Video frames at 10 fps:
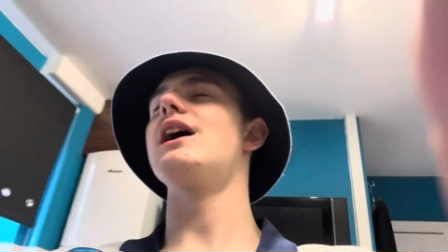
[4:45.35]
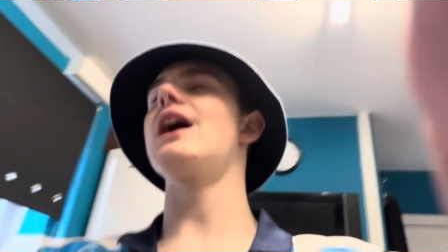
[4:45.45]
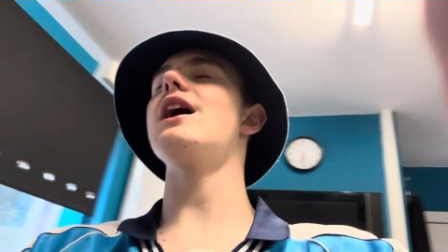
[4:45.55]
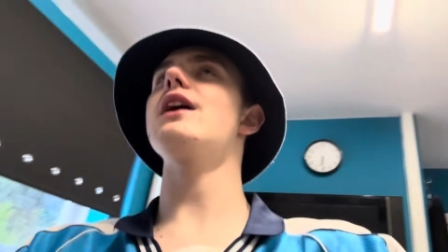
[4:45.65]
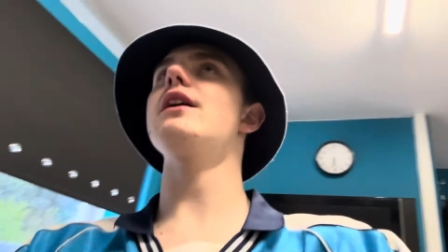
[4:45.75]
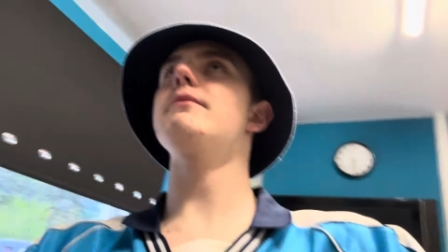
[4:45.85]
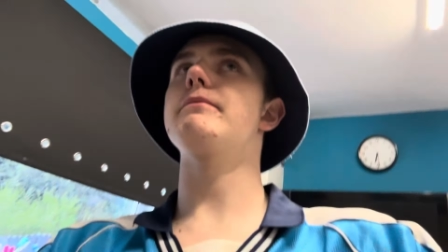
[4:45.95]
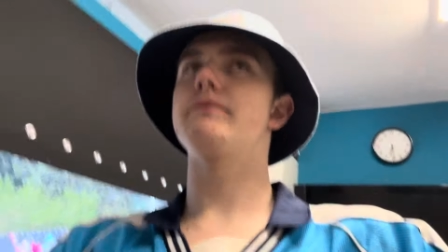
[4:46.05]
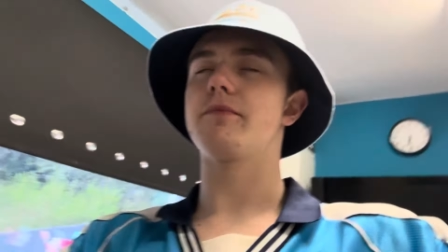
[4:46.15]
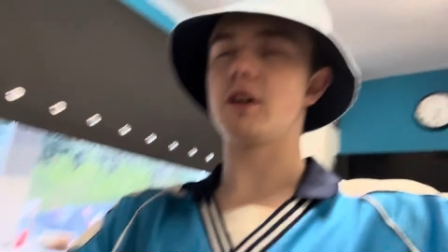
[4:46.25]
Um,
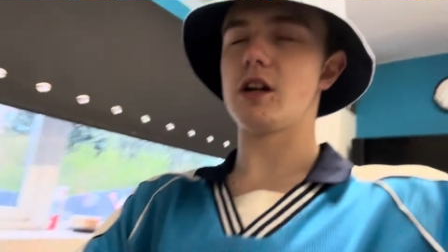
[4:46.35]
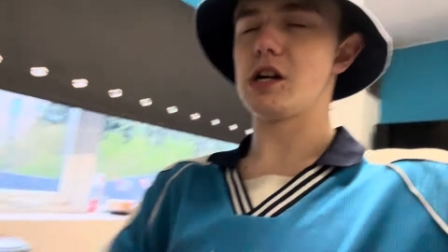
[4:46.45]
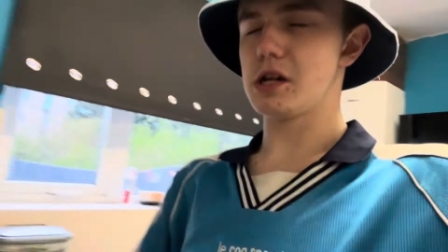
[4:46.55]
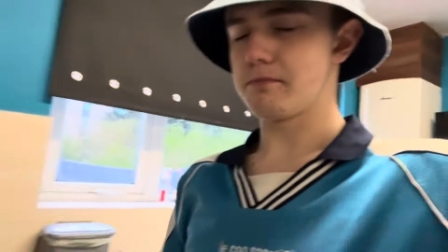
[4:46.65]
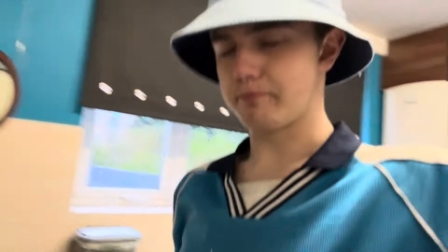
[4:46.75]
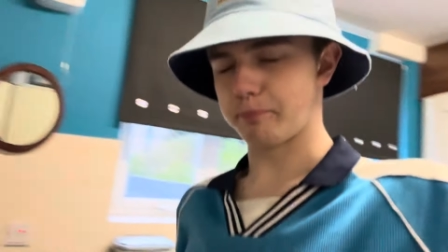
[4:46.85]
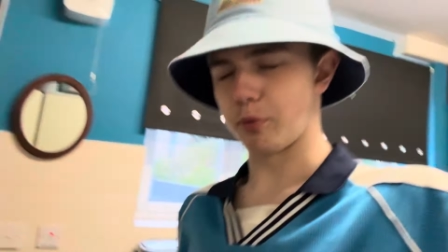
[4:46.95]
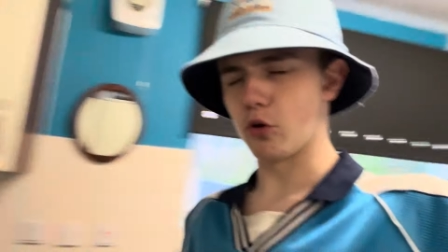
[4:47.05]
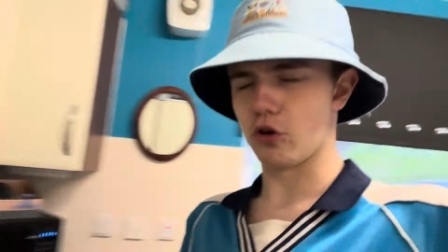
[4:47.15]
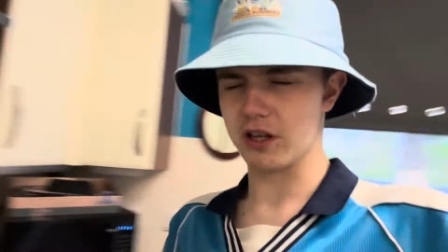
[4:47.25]
um,
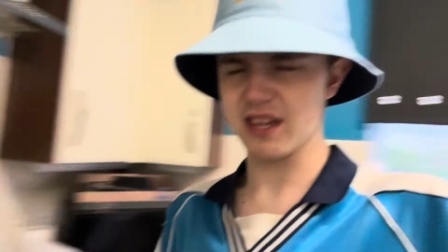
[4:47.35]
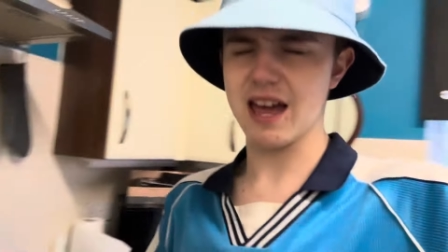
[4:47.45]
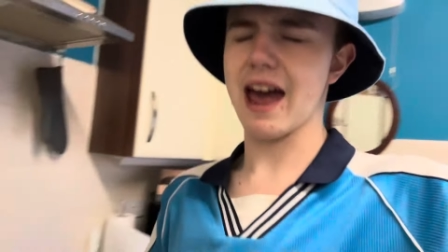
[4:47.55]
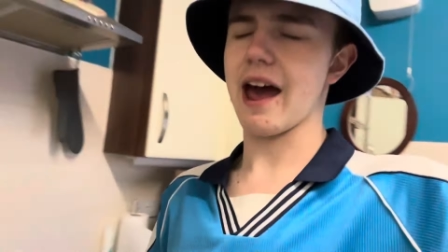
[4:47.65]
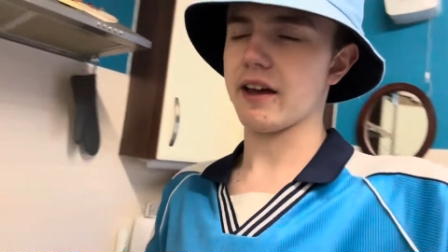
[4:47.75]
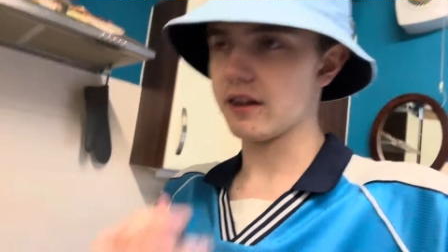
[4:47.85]
but yeah,